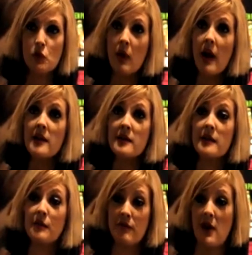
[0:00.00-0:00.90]
try to
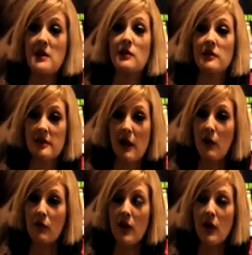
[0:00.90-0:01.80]
define
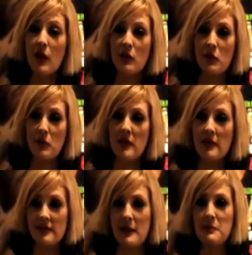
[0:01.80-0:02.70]
yourself through the
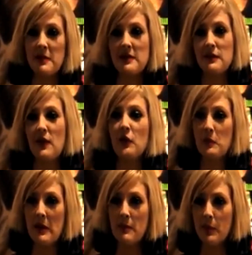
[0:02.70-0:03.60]
acceptance of other
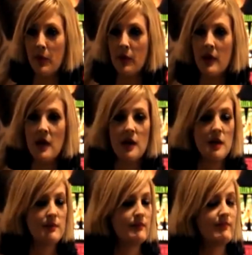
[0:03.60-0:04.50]
people,
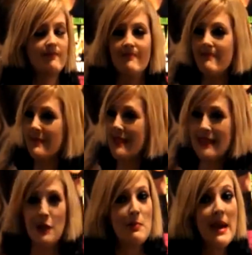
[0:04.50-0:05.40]

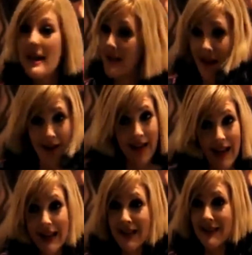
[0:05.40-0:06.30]
you may not
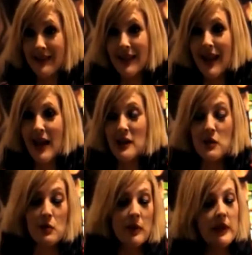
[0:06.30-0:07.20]
get it,
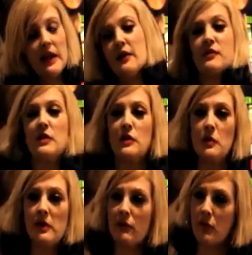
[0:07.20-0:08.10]
and you really have to
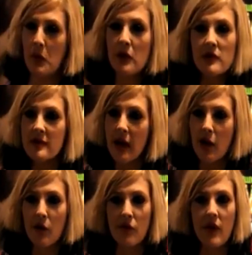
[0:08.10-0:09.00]
do it for
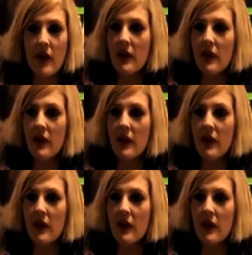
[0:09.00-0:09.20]
yourself,